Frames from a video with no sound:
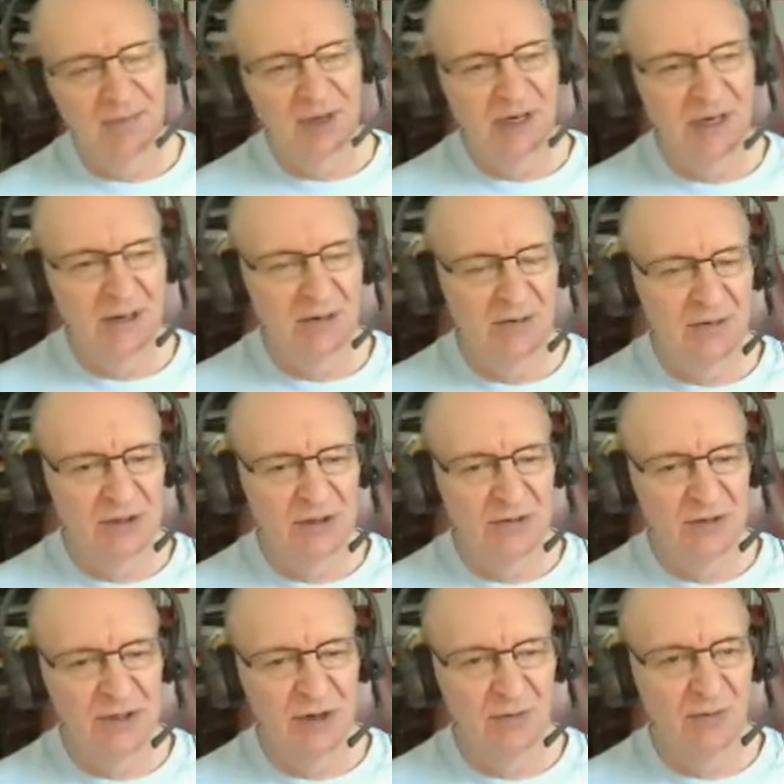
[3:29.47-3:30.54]
But here, there's
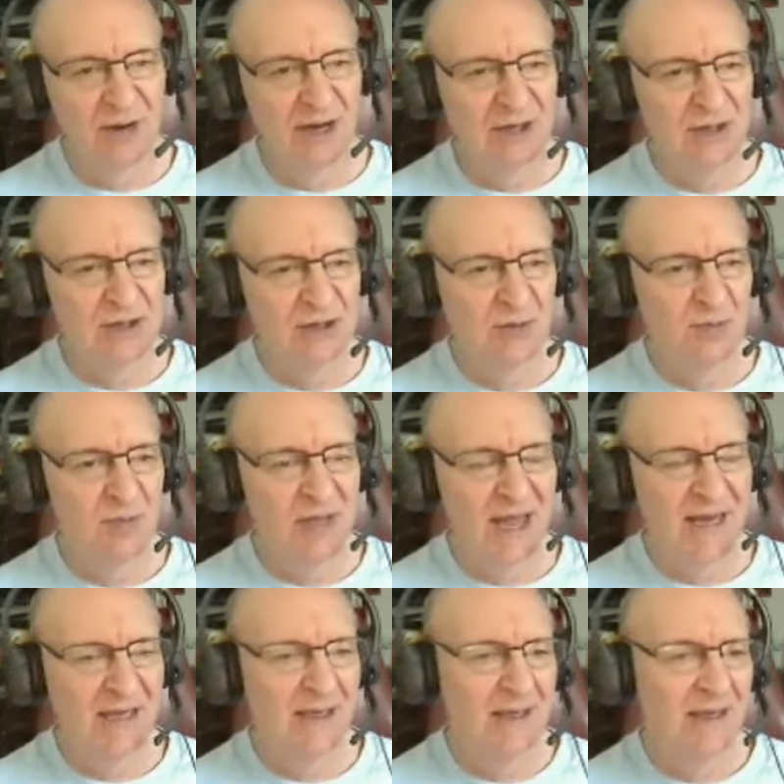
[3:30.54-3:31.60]
there's no rush. So
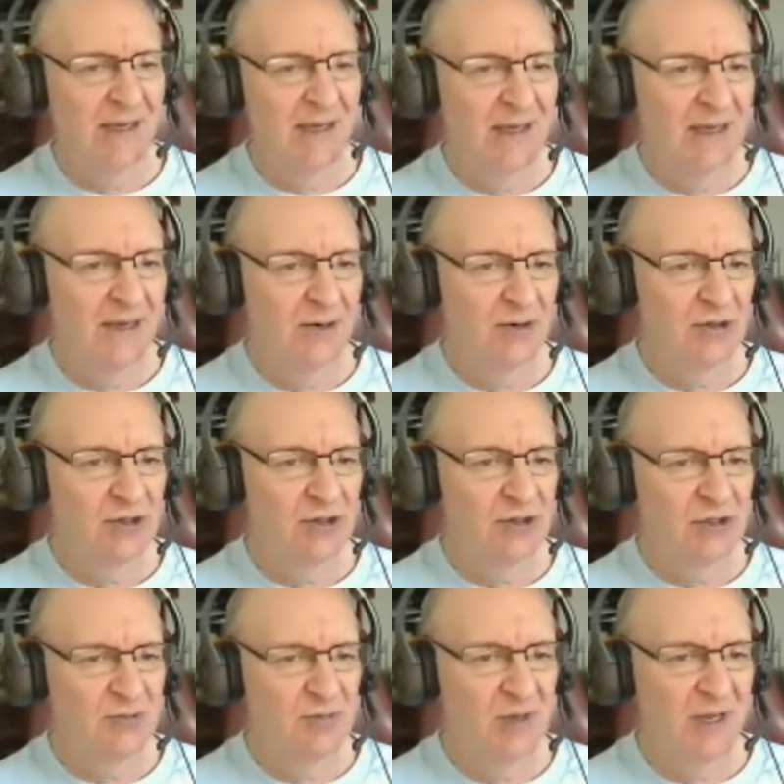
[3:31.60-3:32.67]
black here should
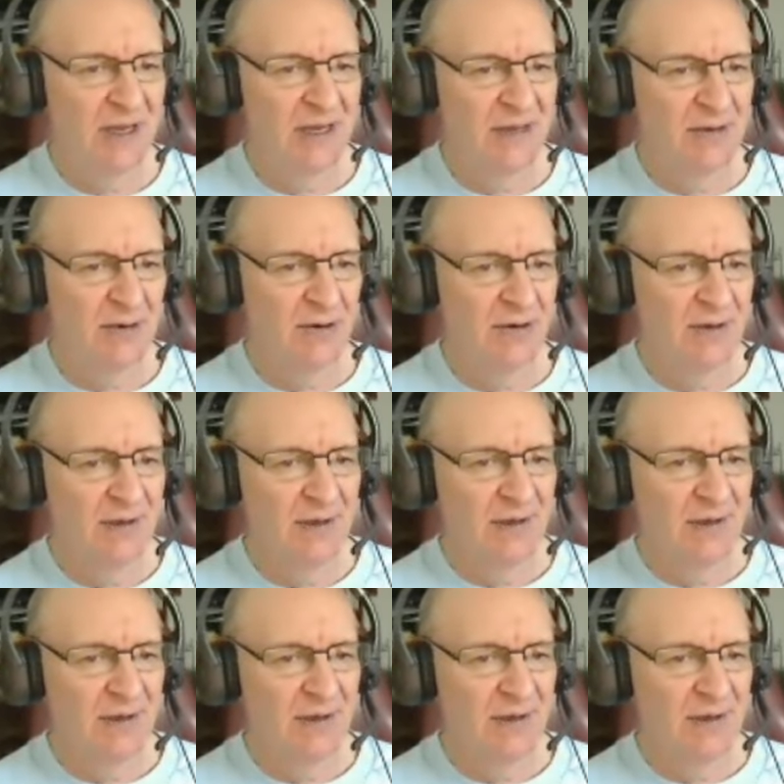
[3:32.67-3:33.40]
just play either,